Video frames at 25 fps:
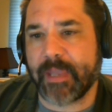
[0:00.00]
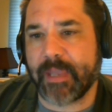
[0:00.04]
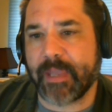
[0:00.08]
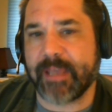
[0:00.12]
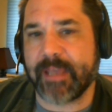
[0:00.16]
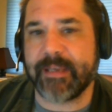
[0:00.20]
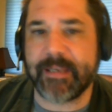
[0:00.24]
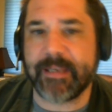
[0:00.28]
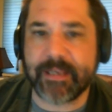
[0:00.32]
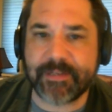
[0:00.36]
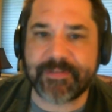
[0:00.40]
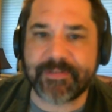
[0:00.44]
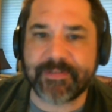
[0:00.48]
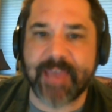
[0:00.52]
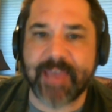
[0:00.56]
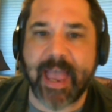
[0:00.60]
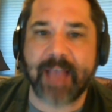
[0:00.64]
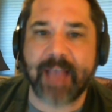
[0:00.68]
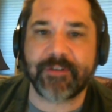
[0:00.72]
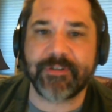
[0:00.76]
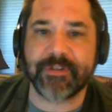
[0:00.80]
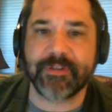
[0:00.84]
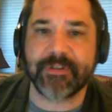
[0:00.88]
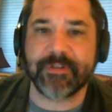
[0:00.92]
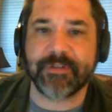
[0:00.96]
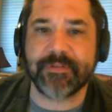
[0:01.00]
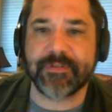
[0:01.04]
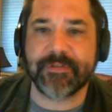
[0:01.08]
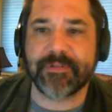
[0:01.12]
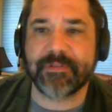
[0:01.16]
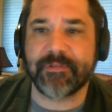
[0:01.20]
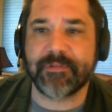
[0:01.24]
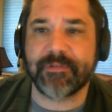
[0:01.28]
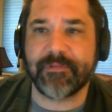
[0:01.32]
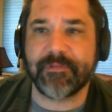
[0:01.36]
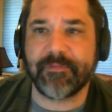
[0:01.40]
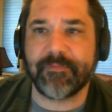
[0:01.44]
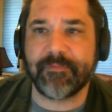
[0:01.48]
And his
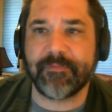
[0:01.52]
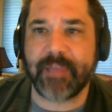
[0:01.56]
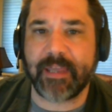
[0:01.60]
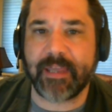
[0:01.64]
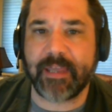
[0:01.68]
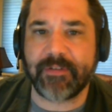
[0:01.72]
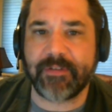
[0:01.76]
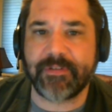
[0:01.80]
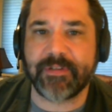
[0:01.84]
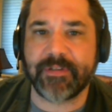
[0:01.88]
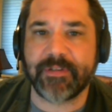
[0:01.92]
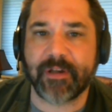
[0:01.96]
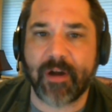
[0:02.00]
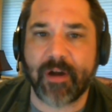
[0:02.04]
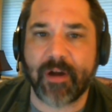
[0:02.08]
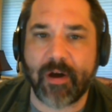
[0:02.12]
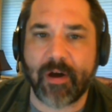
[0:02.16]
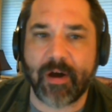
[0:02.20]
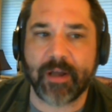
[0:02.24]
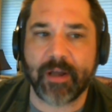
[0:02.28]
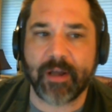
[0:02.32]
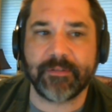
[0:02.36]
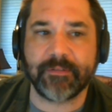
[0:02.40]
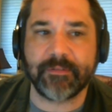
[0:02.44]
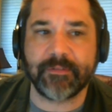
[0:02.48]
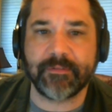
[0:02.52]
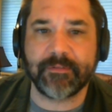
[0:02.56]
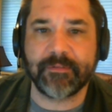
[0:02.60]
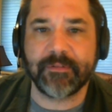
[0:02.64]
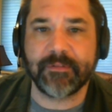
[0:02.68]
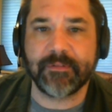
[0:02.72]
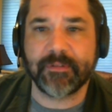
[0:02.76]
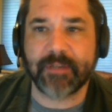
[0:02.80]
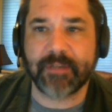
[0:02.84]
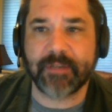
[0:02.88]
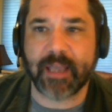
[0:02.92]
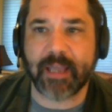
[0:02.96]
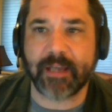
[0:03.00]
actions led to Khan
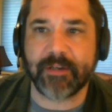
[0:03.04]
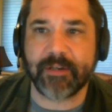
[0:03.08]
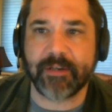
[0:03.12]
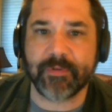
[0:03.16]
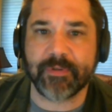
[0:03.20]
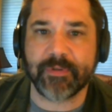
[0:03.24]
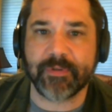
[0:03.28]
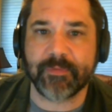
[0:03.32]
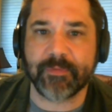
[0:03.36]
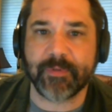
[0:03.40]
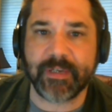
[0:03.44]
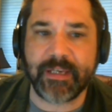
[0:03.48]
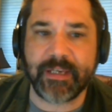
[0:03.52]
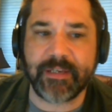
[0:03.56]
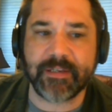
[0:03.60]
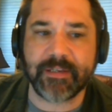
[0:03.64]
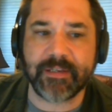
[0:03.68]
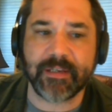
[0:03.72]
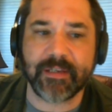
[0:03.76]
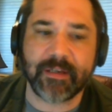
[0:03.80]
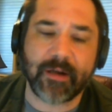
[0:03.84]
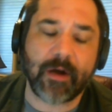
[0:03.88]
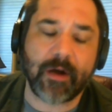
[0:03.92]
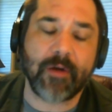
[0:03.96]
kind of doing what he did.